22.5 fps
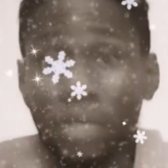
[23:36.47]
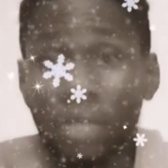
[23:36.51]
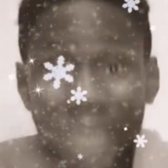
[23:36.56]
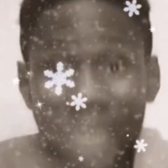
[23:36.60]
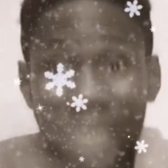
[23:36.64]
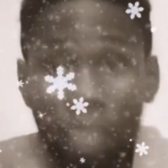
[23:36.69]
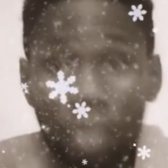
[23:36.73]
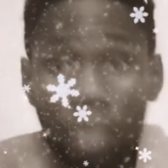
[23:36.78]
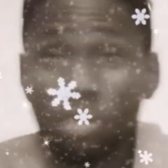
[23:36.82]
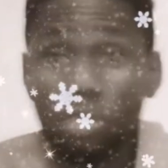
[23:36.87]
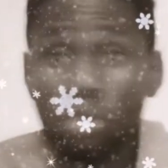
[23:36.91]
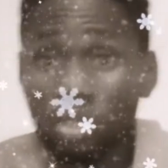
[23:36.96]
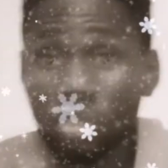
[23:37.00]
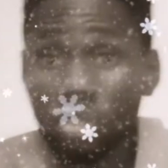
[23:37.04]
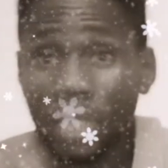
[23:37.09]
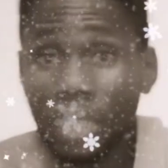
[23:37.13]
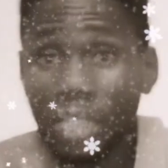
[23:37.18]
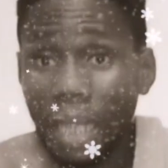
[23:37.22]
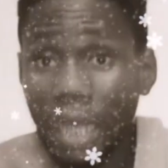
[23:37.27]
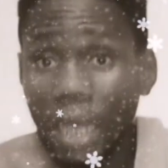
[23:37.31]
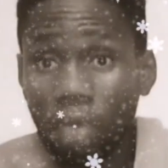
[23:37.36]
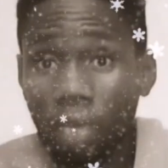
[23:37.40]
that was not
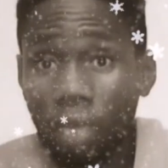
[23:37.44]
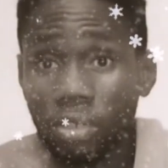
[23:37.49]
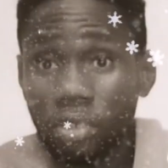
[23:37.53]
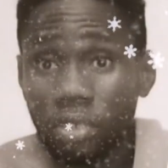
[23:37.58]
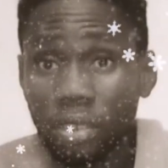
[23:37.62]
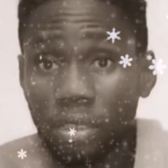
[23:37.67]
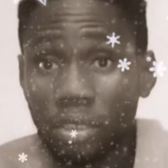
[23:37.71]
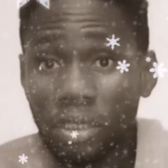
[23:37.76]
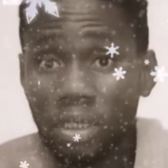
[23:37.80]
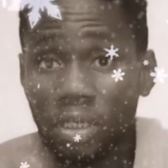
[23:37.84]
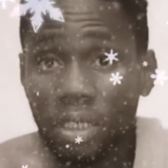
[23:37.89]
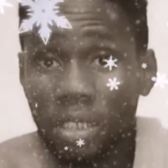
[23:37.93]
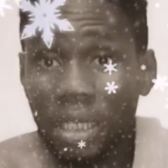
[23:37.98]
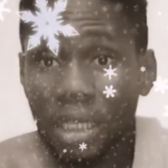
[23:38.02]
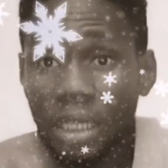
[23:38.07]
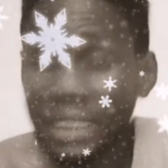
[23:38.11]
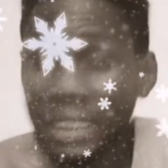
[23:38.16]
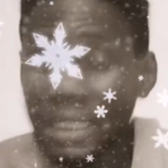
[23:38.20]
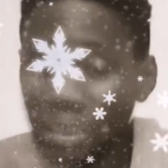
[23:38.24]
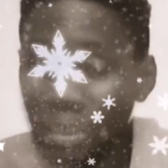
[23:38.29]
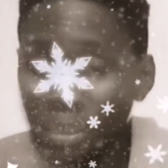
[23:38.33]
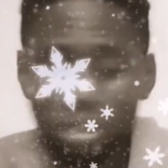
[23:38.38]
allowed.
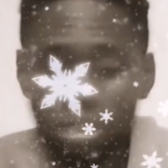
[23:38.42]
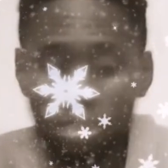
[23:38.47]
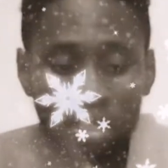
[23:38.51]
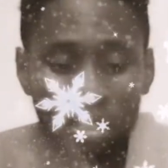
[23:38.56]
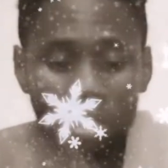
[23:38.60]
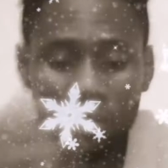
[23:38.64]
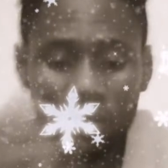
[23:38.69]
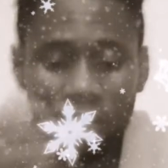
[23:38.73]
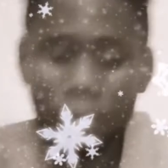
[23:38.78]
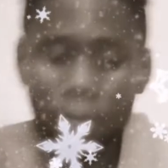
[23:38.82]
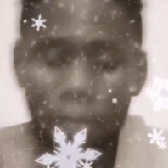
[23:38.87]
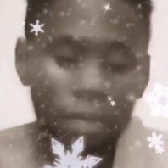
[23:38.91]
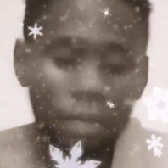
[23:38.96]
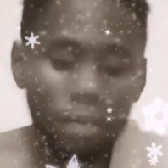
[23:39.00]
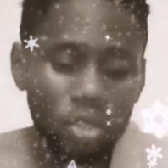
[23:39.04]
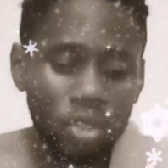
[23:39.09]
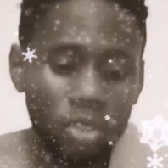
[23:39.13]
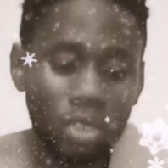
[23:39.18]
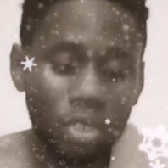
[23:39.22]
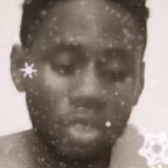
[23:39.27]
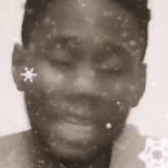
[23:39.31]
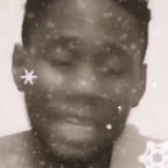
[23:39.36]
He was not given the
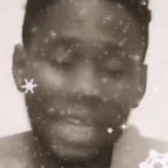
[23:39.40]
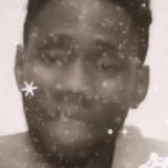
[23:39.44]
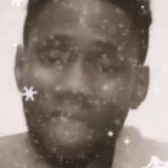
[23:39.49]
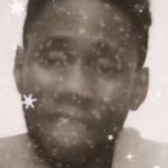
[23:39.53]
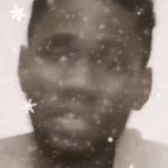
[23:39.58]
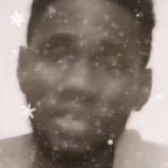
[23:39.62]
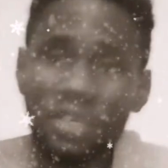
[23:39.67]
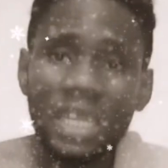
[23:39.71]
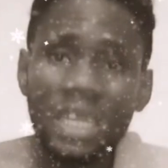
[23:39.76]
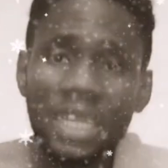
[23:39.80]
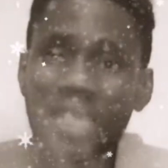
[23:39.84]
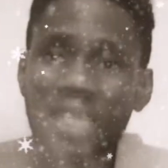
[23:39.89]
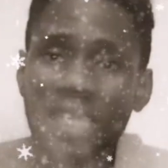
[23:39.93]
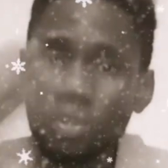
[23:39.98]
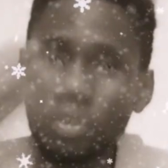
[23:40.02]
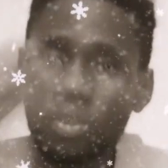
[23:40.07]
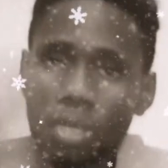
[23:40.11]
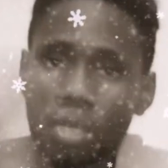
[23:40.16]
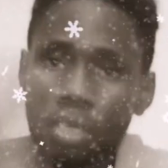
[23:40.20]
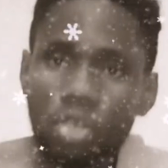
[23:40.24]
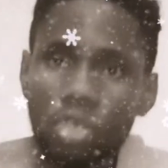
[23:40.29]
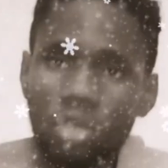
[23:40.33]
permission, and every day he
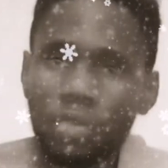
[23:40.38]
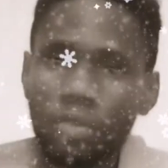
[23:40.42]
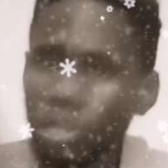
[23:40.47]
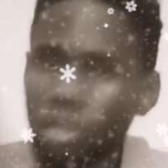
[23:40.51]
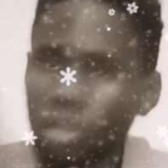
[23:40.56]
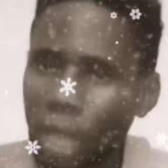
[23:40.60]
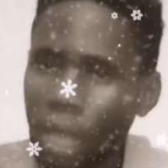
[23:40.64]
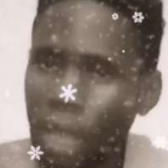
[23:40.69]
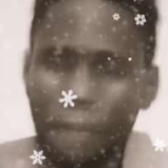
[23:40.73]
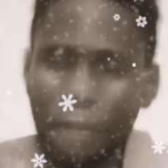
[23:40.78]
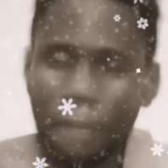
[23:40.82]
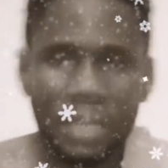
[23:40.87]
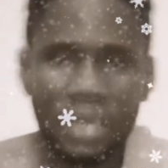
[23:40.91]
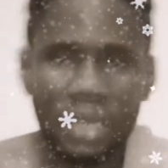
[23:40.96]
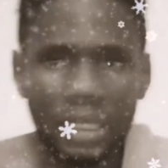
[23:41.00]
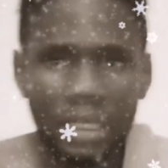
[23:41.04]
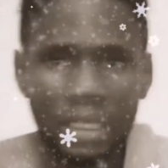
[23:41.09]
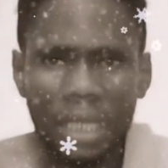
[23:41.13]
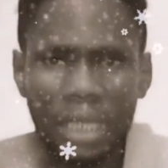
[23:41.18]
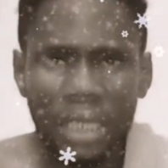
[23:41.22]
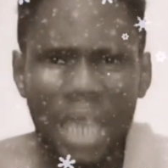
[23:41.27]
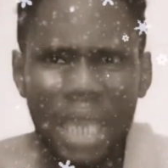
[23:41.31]
speaks of his
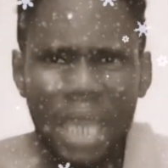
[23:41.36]
unhappiness.